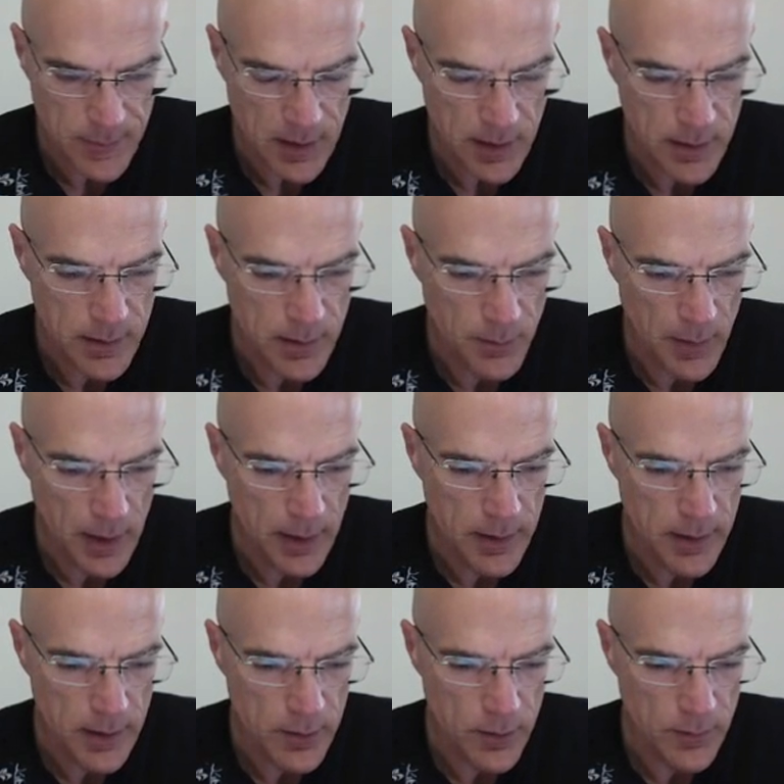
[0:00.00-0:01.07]
the money
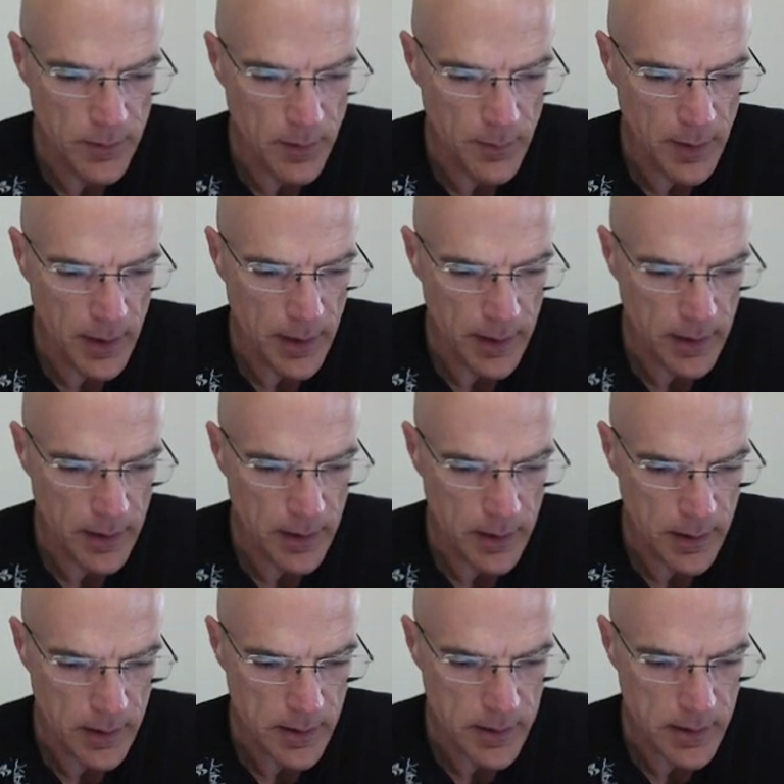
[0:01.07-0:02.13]
that you will make
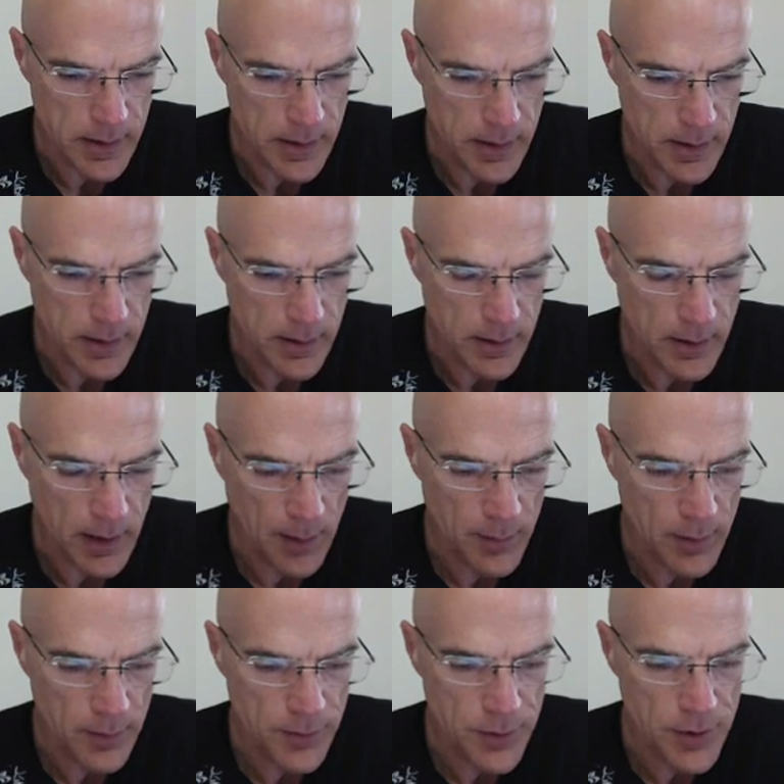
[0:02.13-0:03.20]
is the
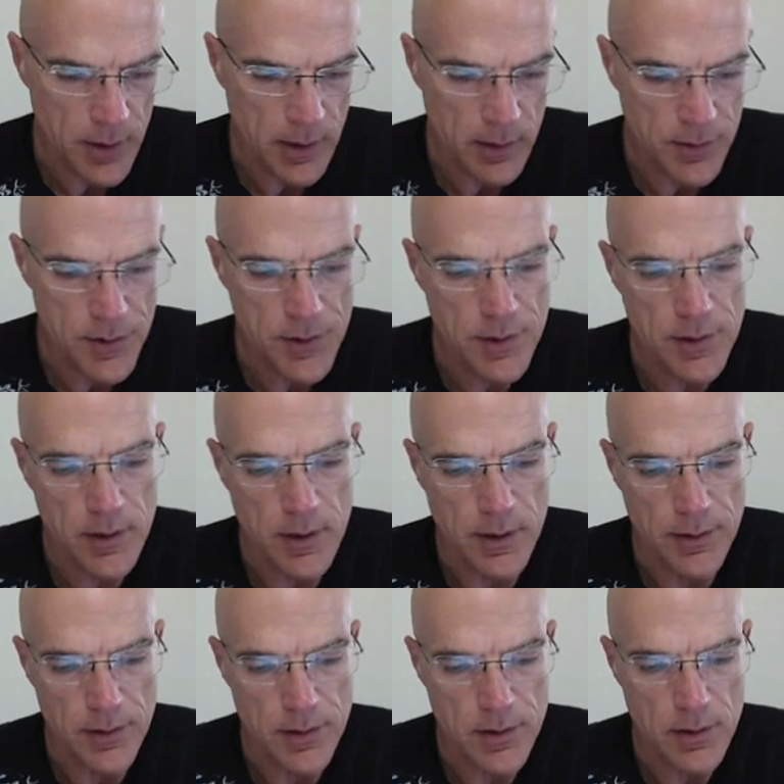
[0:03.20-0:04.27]
number of shares
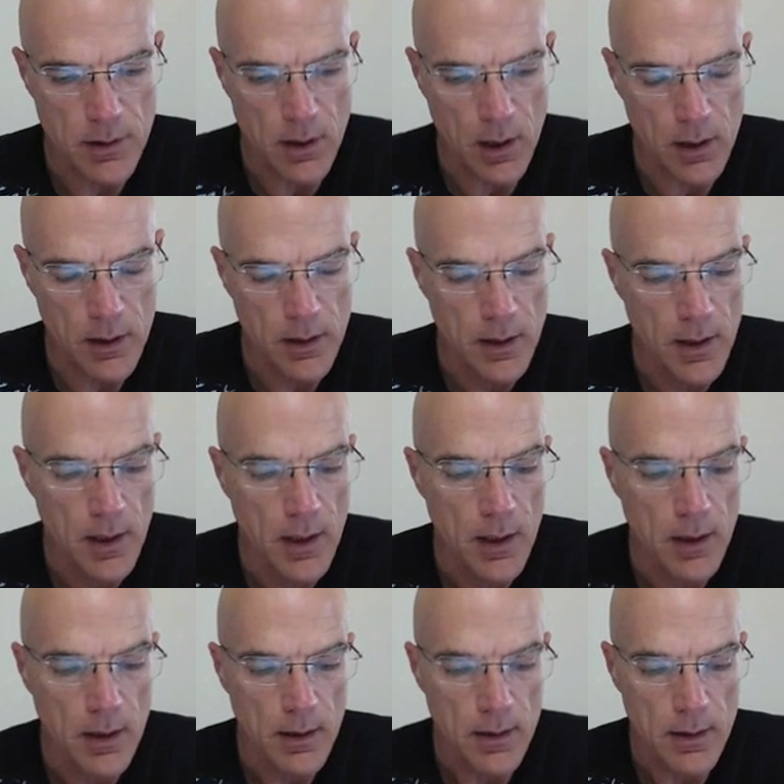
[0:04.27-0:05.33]
in the stock
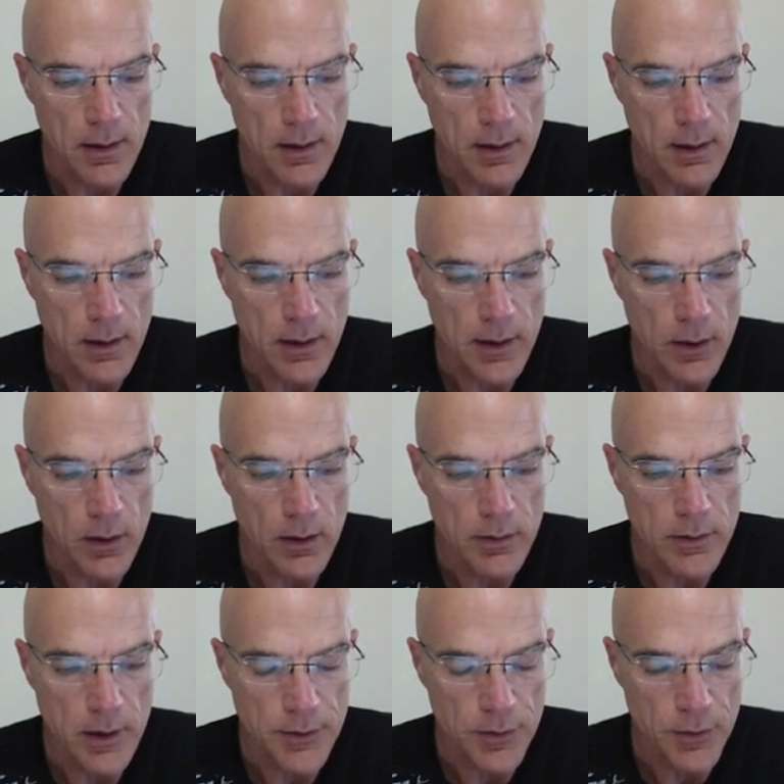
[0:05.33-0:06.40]
uh,
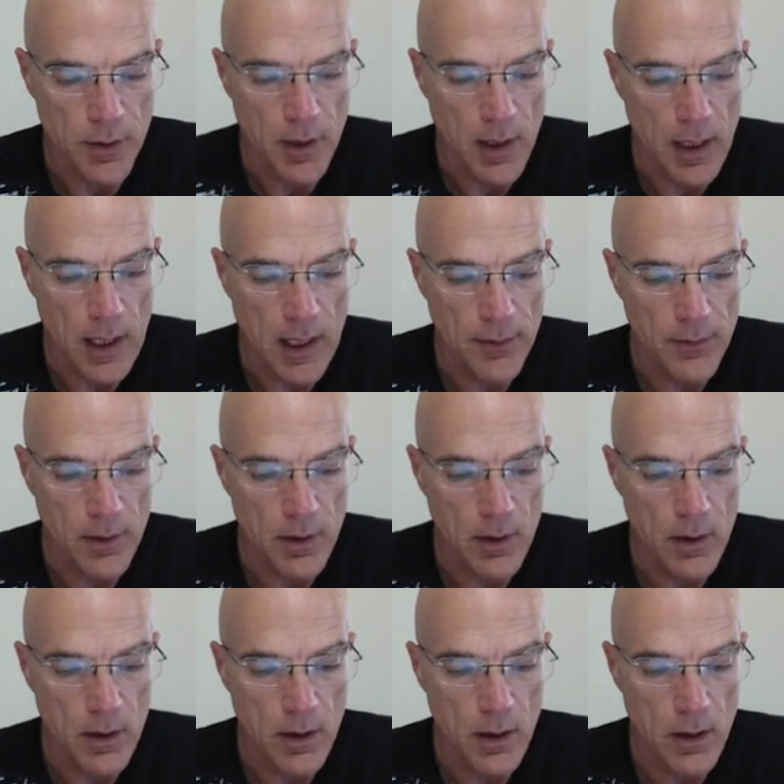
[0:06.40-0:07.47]
that you have
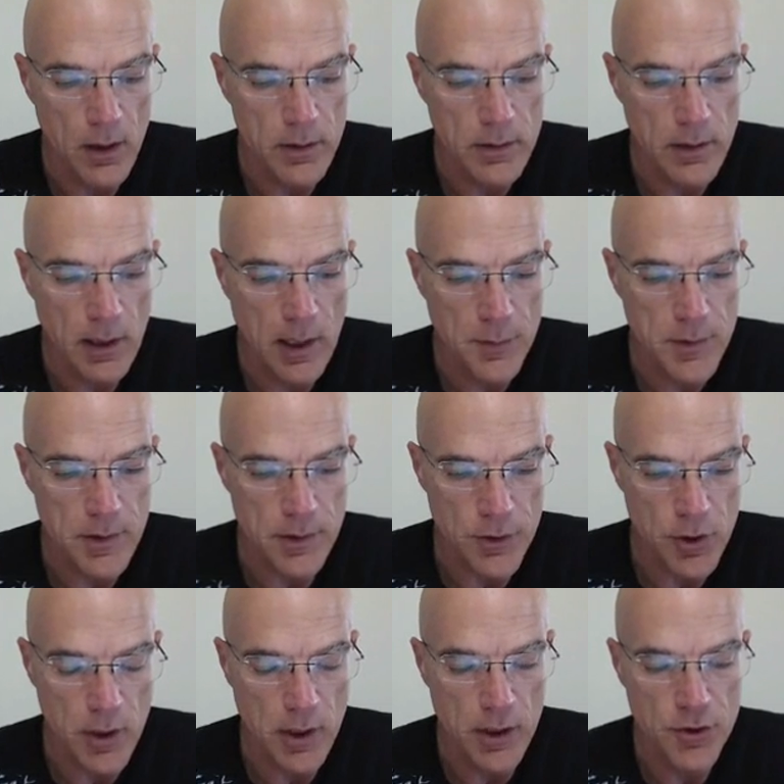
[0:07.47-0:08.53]
times the
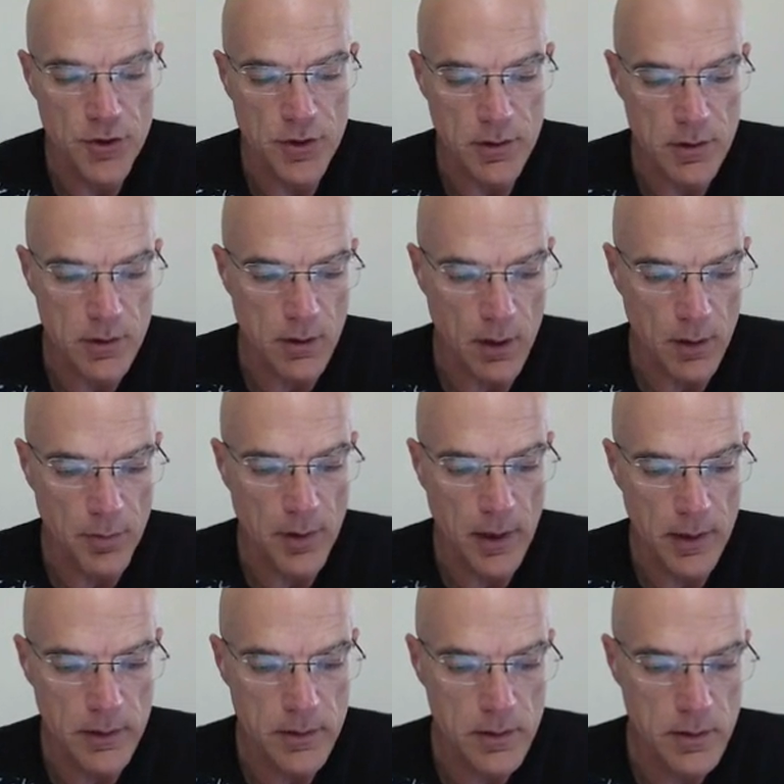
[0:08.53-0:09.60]
change in the stock
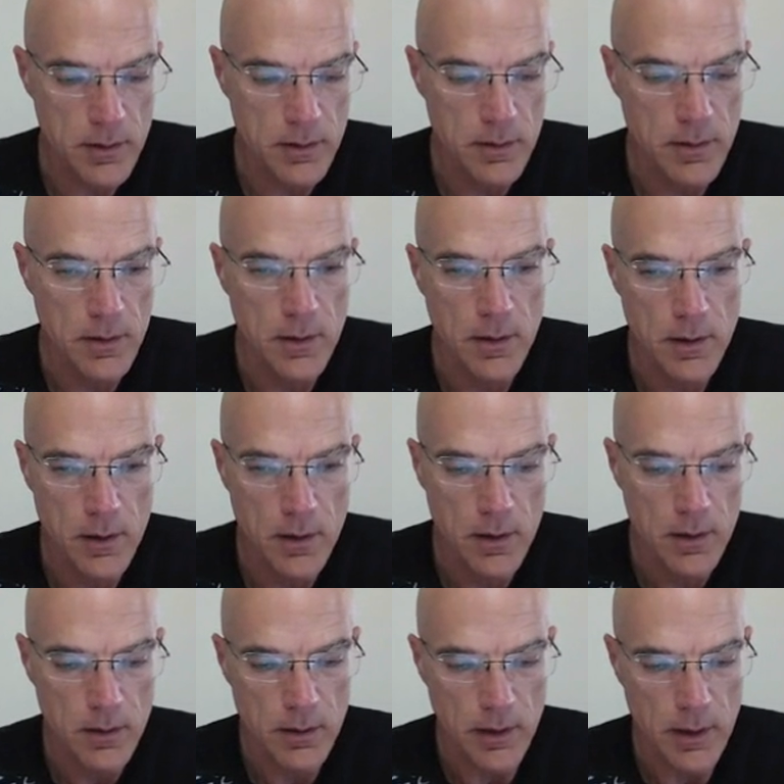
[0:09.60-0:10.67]
price.
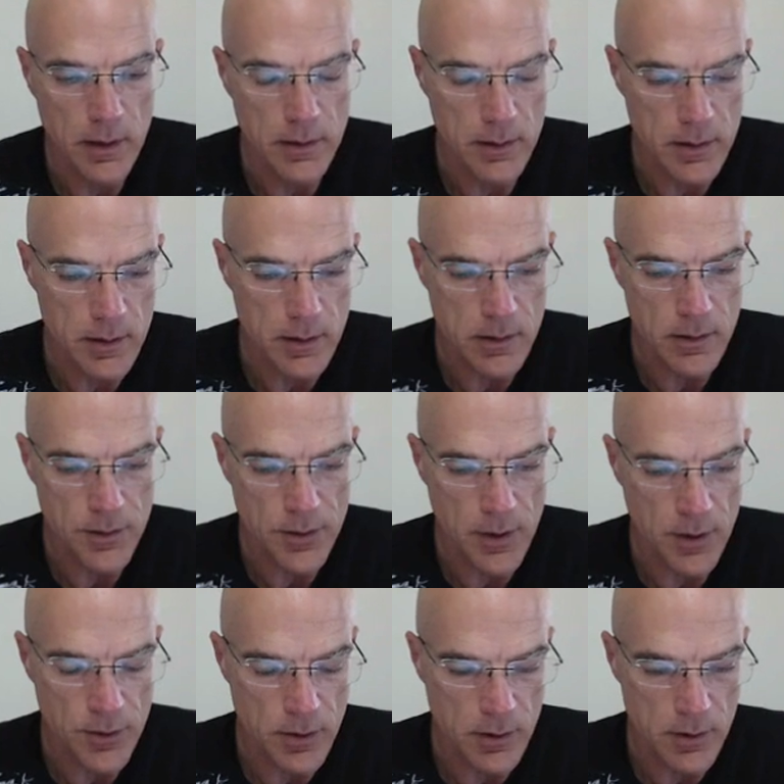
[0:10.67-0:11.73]
Okay, this is the
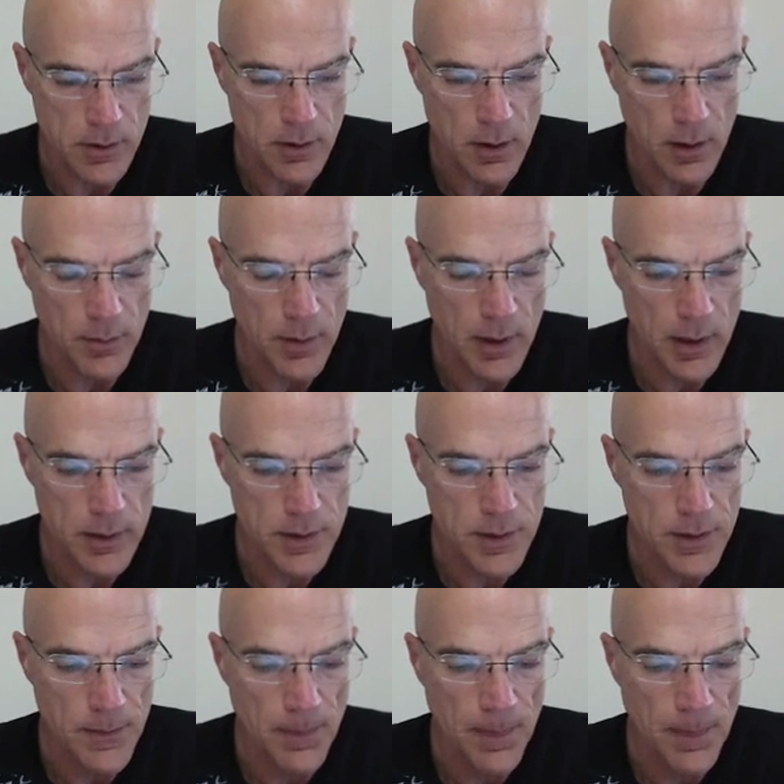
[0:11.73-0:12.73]
change in the stock price.